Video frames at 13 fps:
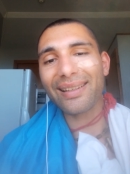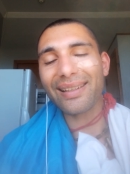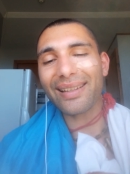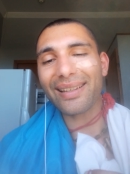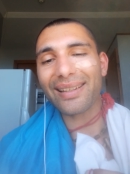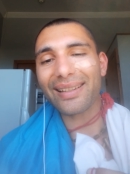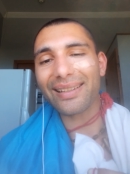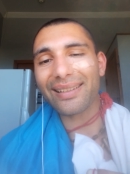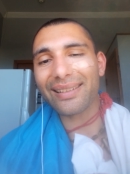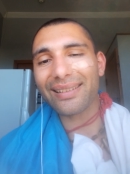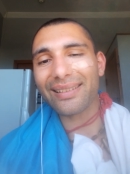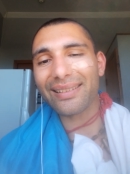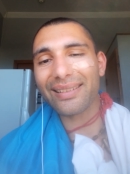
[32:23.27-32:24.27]

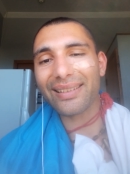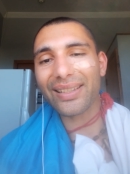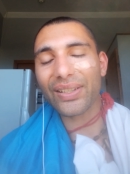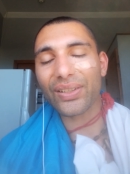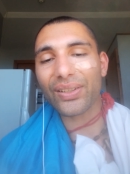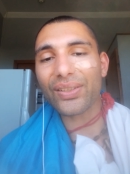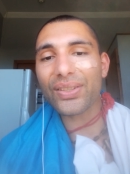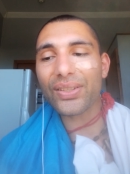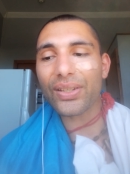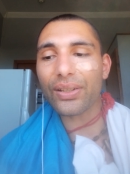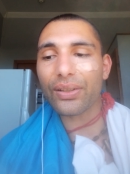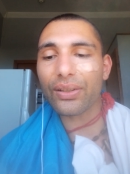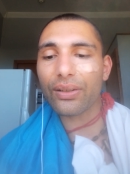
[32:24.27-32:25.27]
Uh, you know,
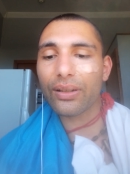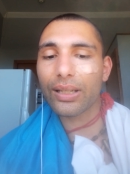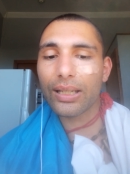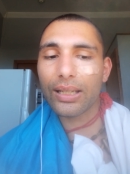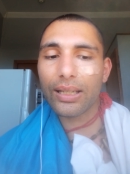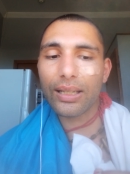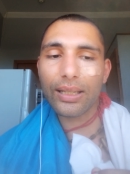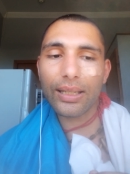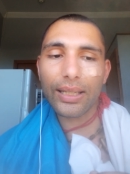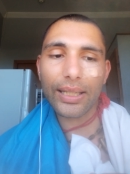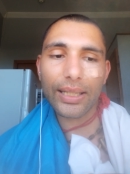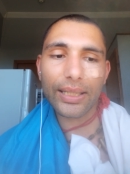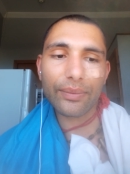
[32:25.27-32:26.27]
so
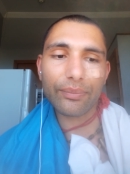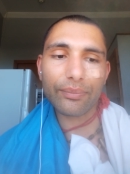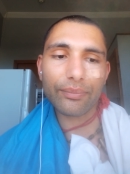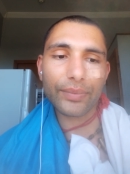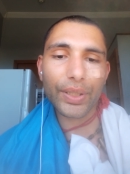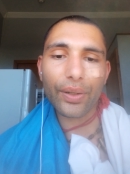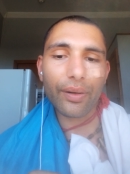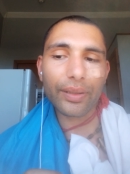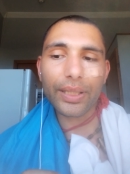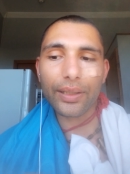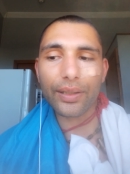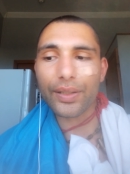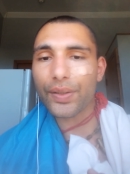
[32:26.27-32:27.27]
um, you're only
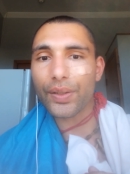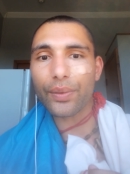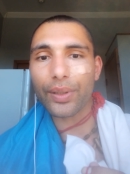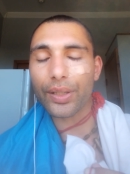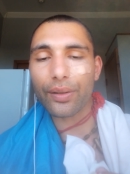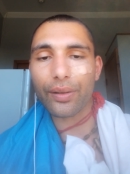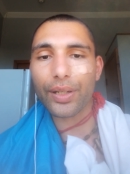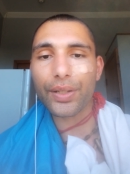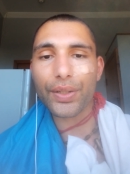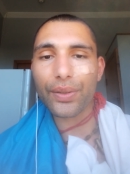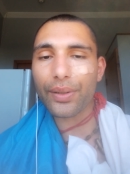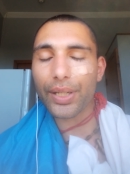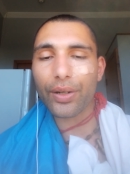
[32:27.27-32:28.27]
going to do what you're going to
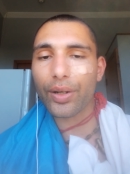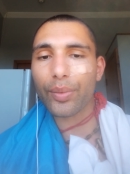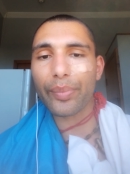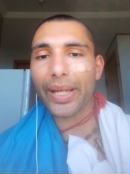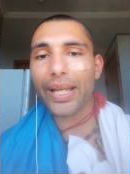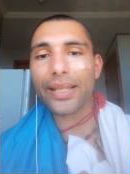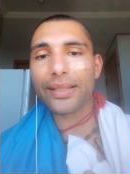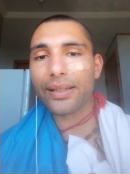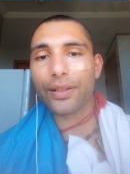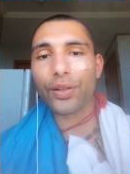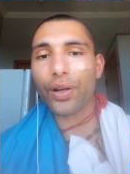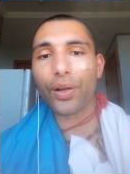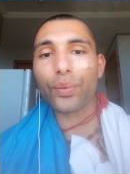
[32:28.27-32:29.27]
do at your own pace and in
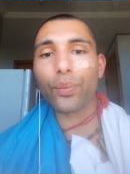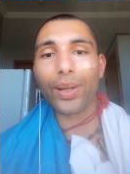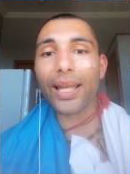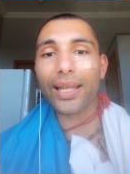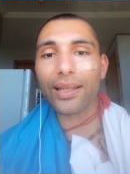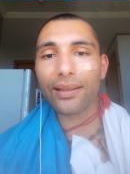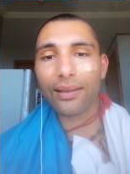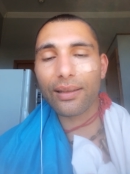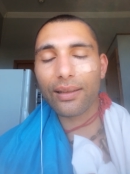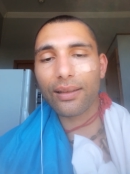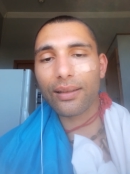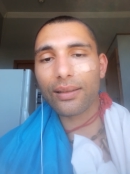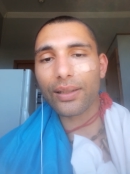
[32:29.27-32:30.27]
your own way,
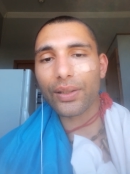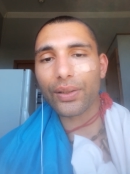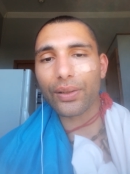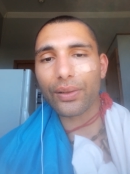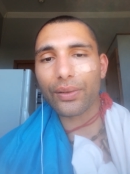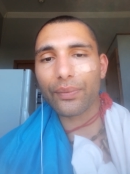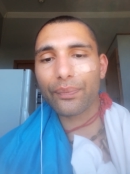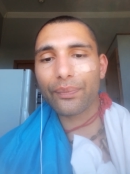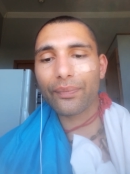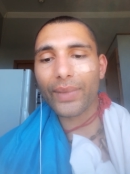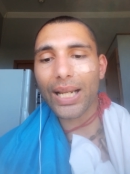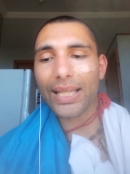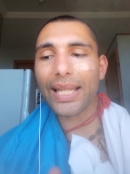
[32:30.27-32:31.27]
you know,
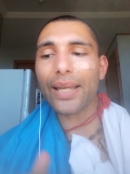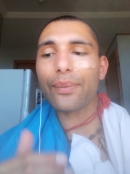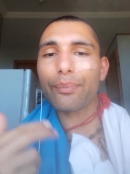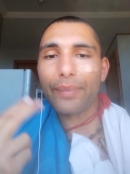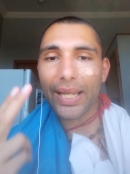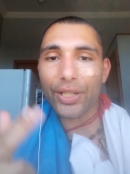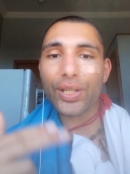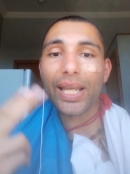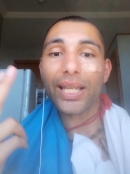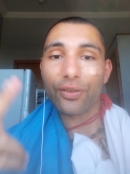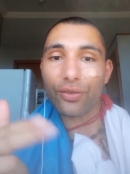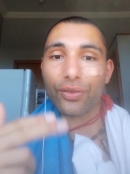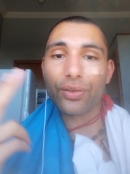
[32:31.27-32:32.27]
and that may
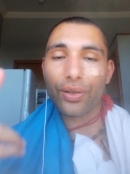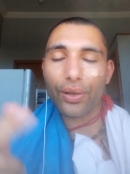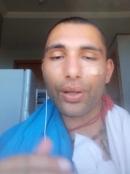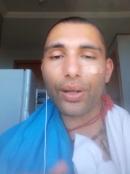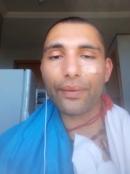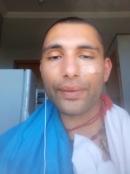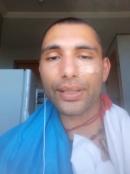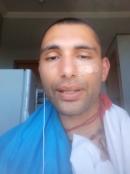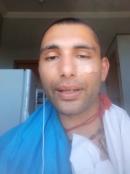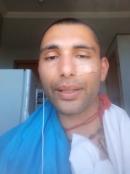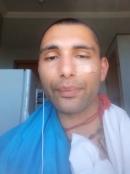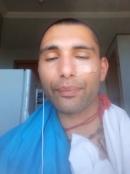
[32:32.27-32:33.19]
change over time